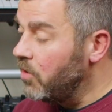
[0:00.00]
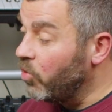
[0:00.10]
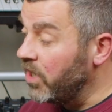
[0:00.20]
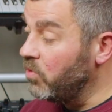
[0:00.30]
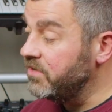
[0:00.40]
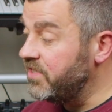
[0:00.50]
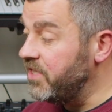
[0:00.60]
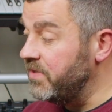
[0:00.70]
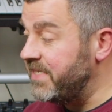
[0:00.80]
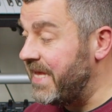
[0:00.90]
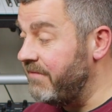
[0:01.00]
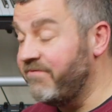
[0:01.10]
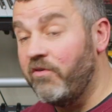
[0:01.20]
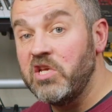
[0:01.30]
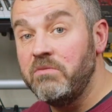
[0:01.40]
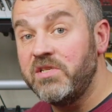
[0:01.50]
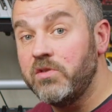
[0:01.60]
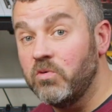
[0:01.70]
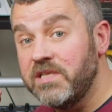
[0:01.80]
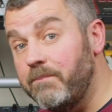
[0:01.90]
What I want to do is to get volume
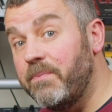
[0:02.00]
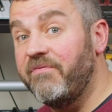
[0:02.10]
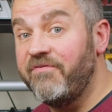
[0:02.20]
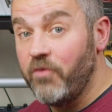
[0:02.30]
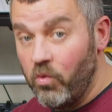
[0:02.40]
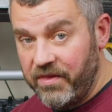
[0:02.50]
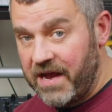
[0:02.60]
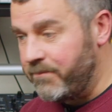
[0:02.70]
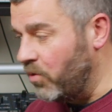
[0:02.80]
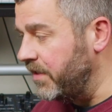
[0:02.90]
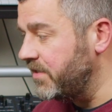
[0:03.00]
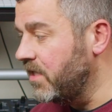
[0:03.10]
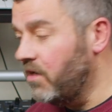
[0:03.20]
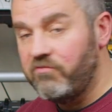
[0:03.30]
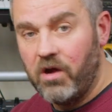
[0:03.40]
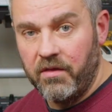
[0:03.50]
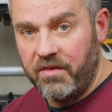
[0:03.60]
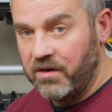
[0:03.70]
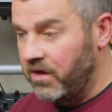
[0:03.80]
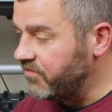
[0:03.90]
sorted before that point rather
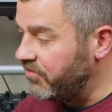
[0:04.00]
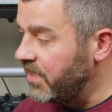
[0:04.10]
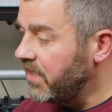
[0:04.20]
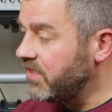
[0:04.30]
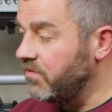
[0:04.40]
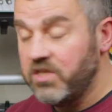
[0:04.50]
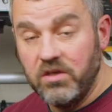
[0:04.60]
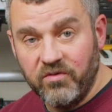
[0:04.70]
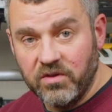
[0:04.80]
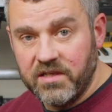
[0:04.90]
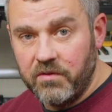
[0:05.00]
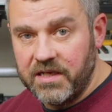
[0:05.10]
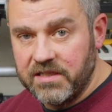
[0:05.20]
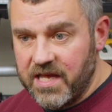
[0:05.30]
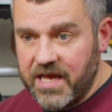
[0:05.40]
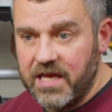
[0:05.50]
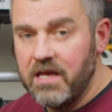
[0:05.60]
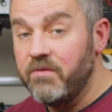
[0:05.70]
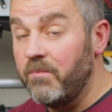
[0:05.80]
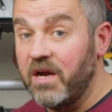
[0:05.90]
than after it. So it's useful to know that it's there,
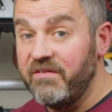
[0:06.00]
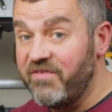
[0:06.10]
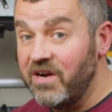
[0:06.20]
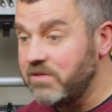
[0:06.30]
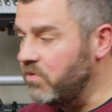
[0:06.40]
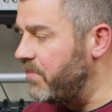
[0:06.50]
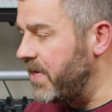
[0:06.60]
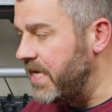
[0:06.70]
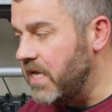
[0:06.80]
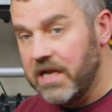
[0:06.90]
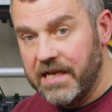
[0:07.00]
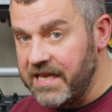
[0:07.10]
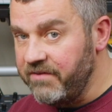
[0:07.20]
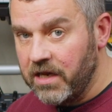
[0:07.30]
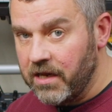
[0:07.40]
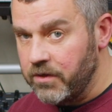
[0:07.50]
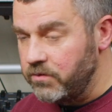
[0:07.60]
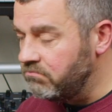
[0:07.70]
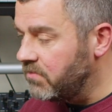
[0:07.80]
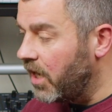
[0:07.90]
but my advice would be leave it
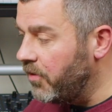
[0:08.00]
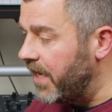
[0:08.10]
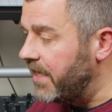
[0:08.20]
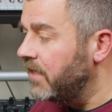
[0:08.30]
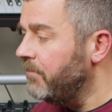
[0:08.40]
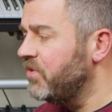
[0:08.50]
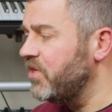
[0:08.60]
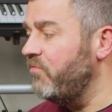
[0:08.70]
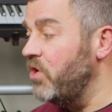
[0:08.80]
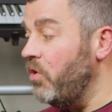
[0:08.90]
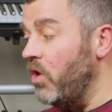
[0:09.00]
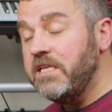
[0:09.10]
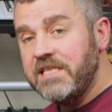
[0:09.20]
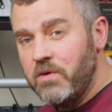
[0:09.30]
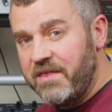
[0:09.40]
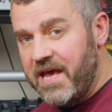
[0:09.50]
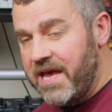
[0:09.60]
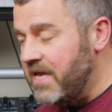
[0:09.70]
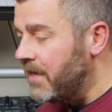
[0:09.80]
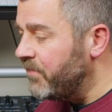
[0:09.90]
alone. Okay, so if we're not going to do it
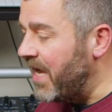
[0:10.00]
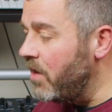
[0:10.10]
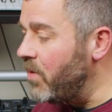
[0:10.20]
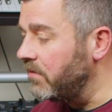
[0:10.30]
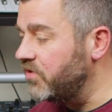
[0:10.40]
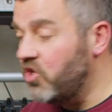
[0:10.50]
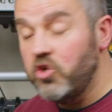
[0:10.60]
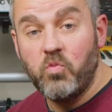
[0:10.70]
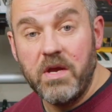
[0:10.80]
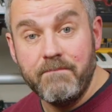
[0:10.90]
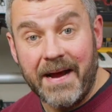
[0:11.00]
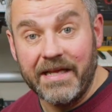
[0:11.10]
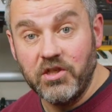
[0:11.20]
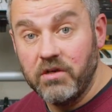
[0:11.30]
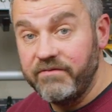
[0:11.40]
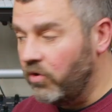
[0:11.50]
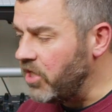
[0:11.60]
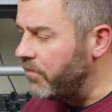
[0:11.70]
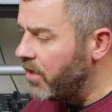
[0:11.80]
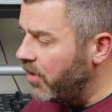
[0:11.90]
there, how else could we manage
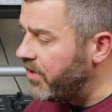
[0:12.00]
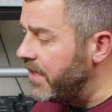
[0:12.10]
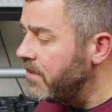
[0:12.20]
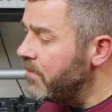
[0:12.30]
volume? Okay,